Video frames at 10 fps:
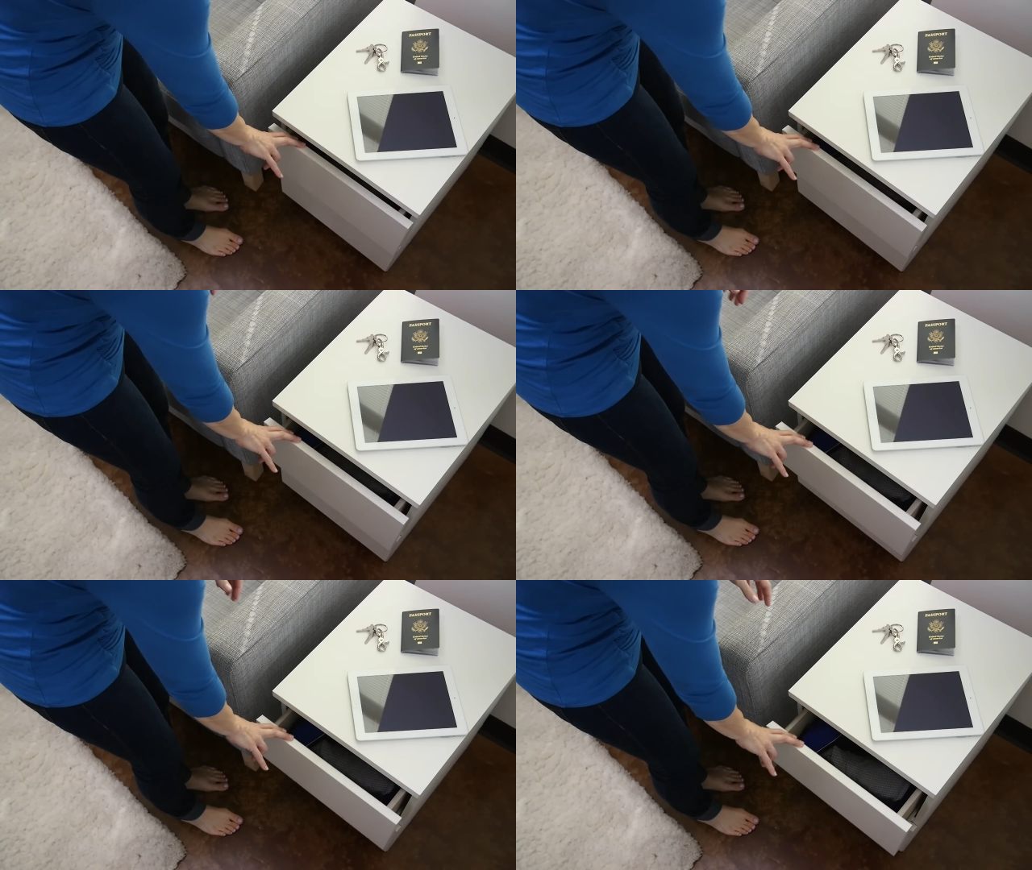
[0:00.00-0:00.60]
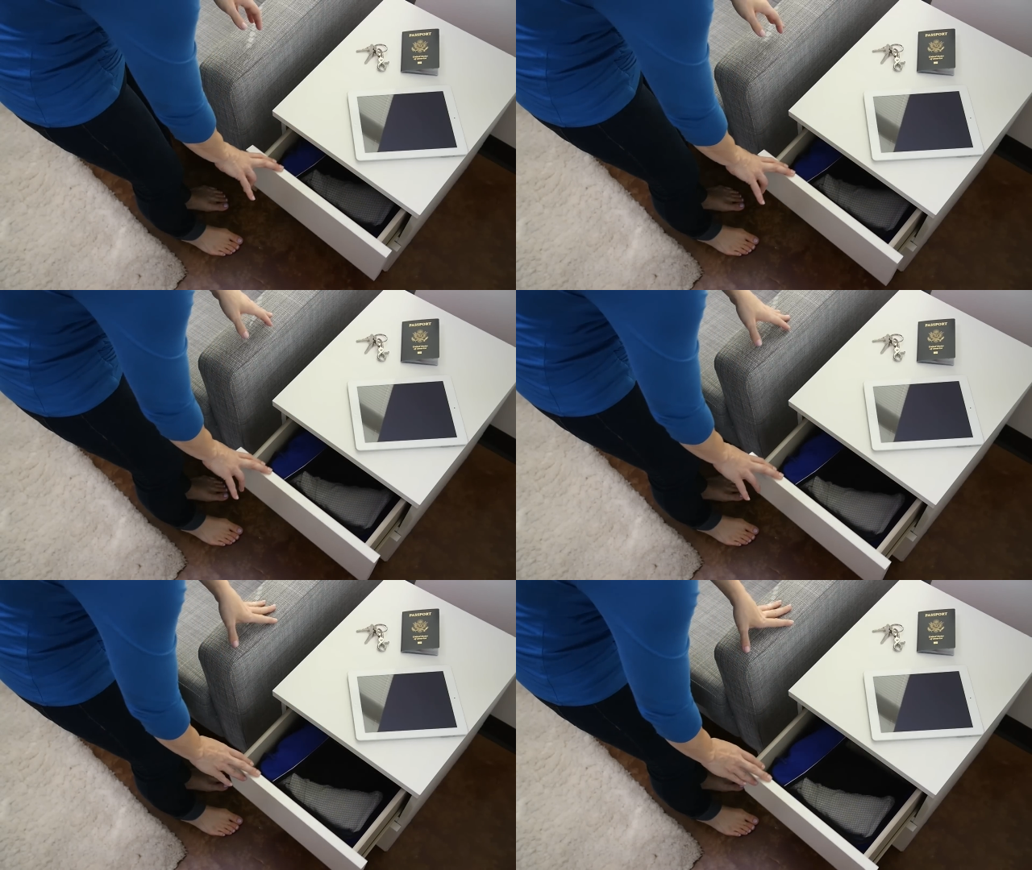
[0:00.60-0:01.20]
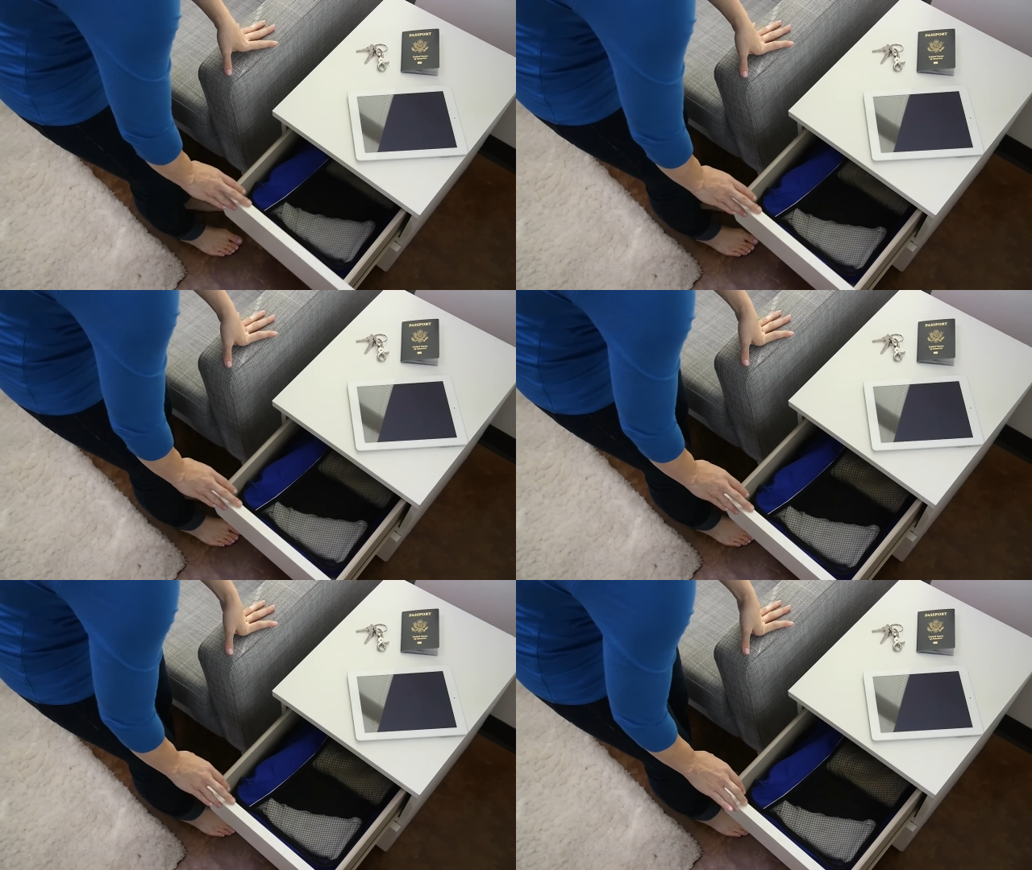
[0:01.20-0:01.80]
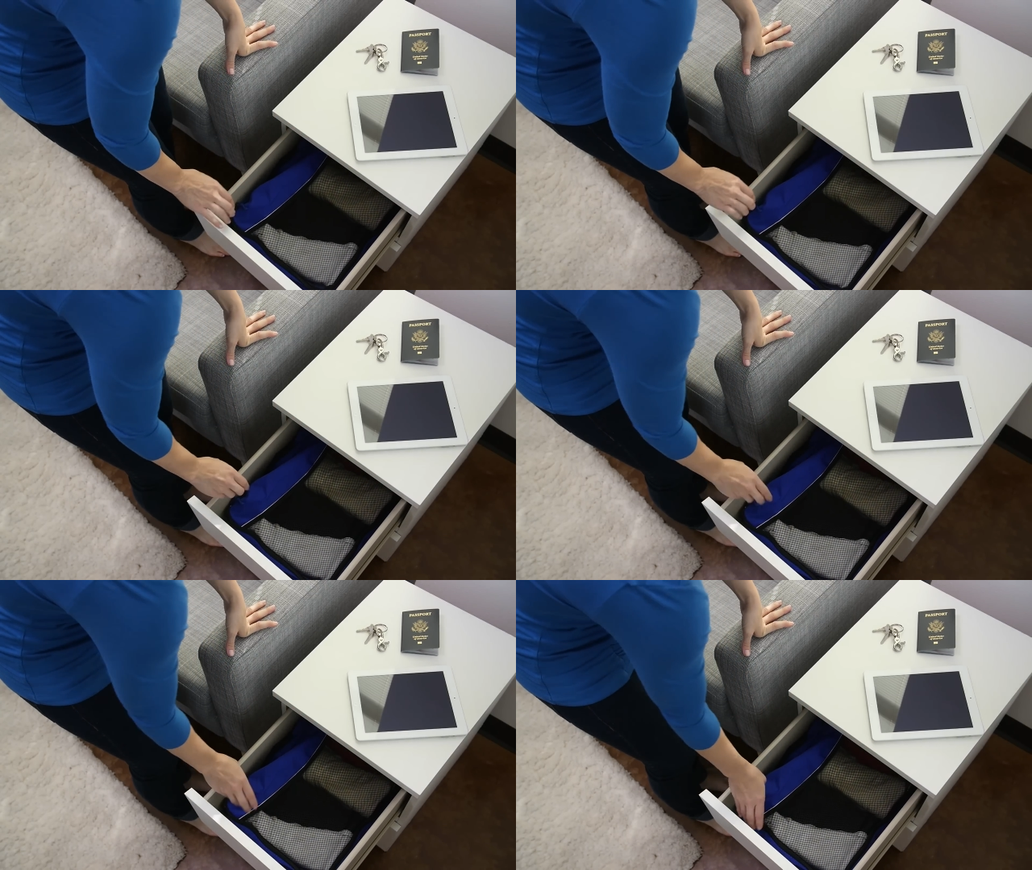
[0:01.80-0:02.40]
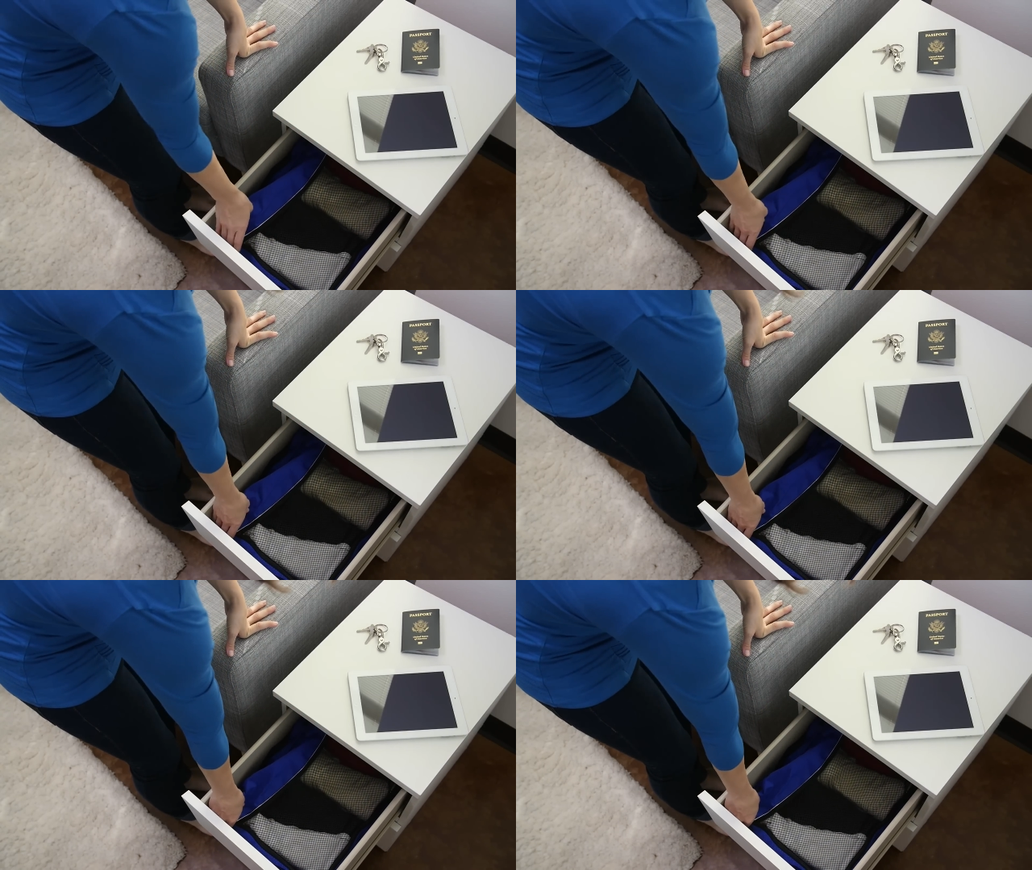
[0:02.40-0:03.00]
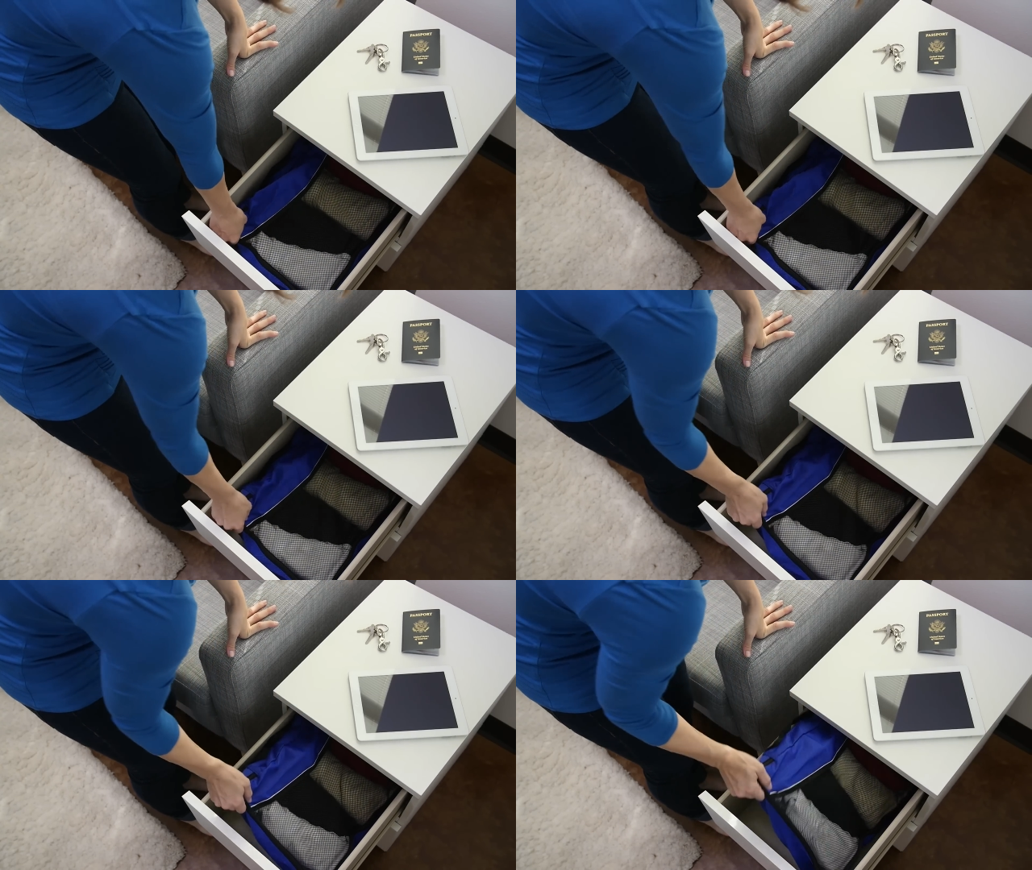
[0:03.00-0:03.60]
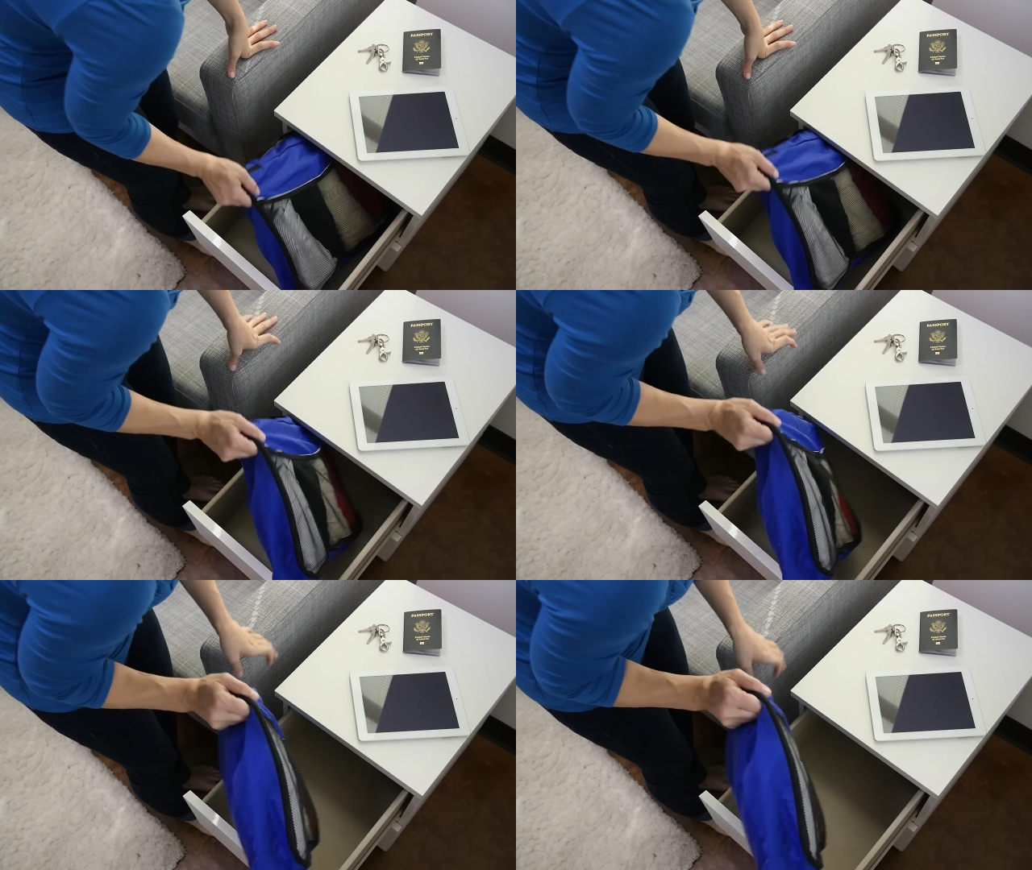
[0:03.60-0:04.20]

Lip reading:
No face is visible, so there are no lips to read.